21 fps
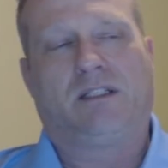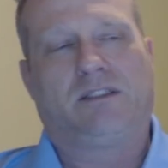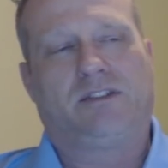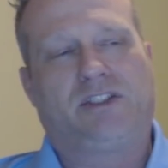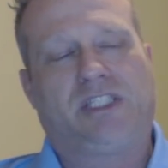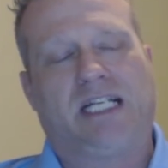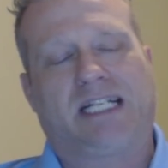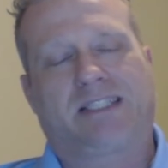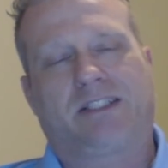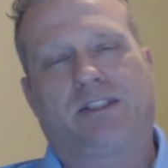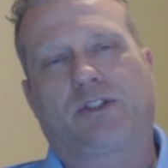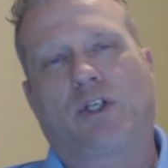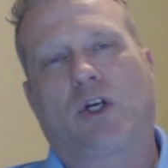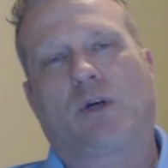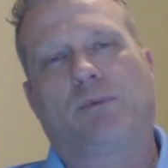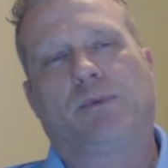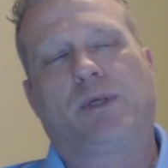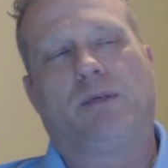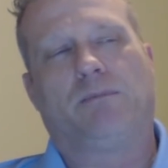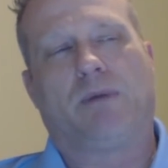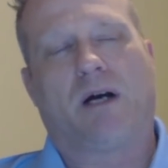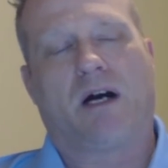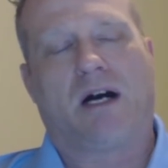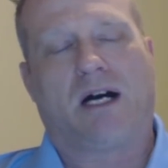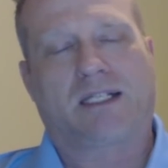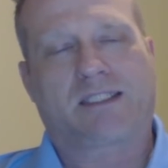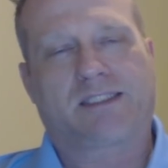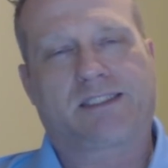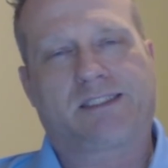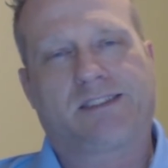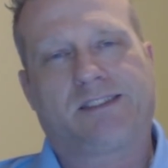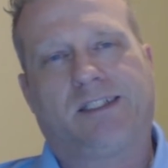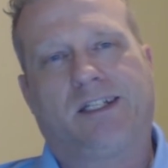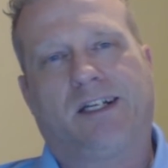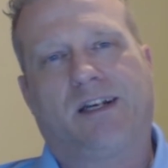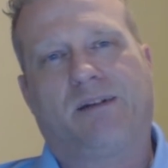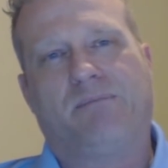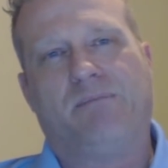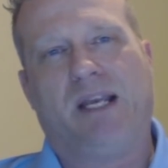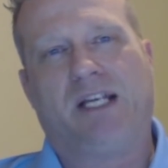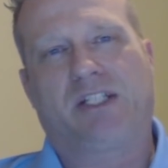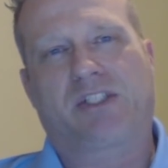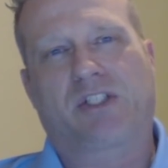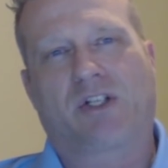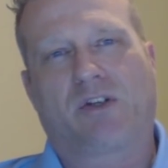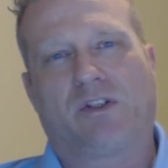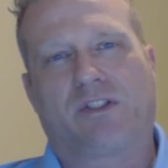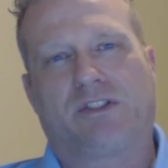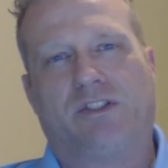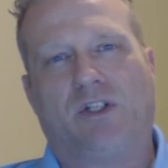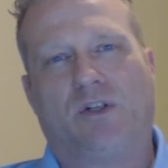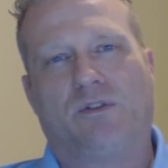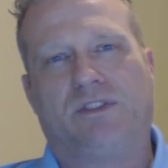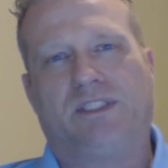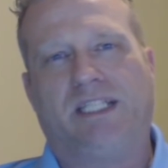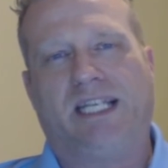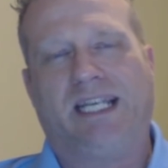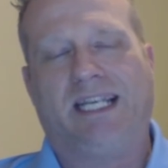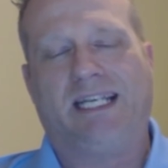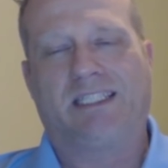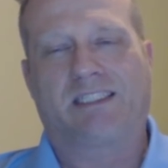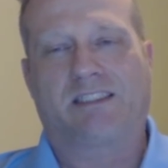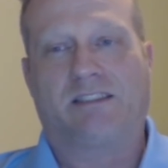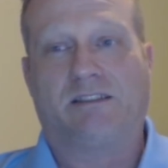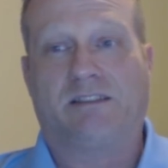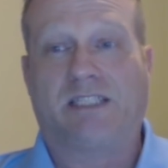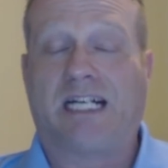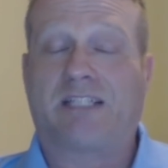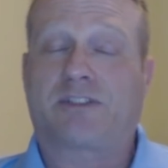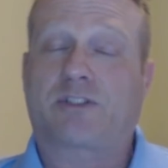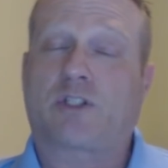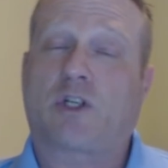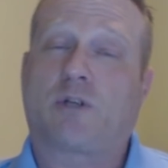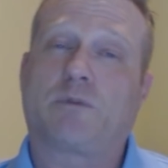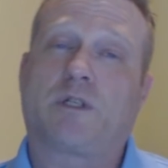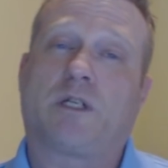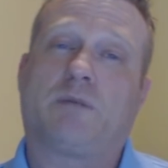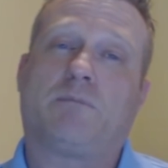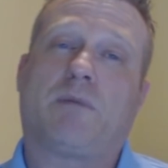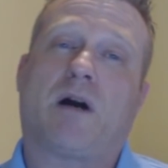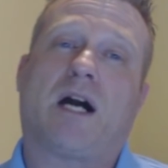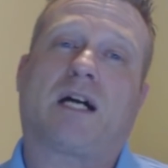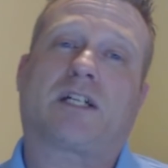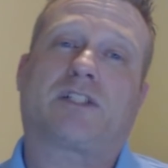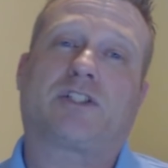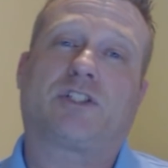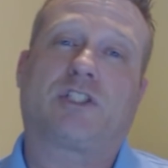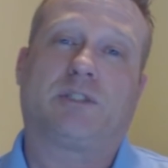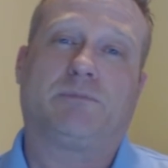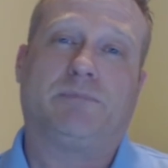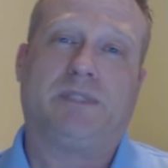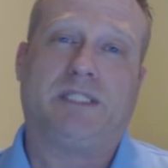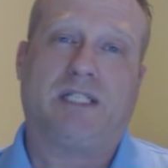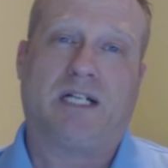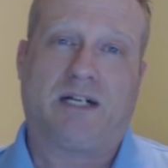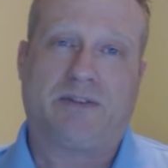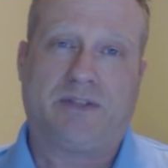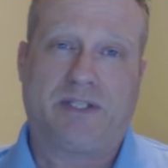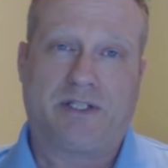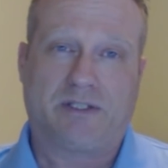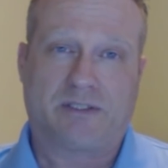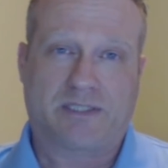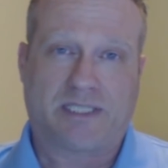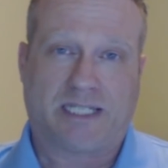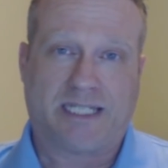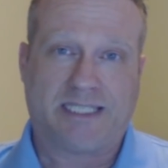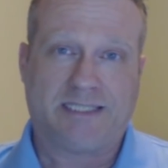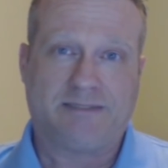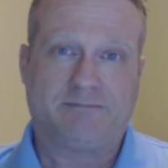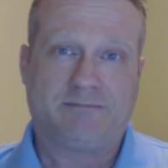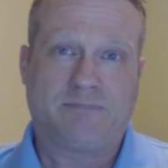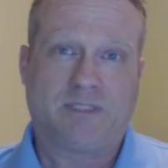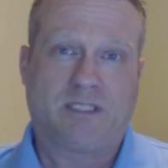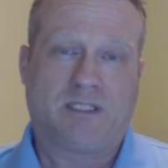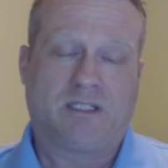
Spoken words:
check the terminal box, make sure there's no dings. That terminal box should be on there tight.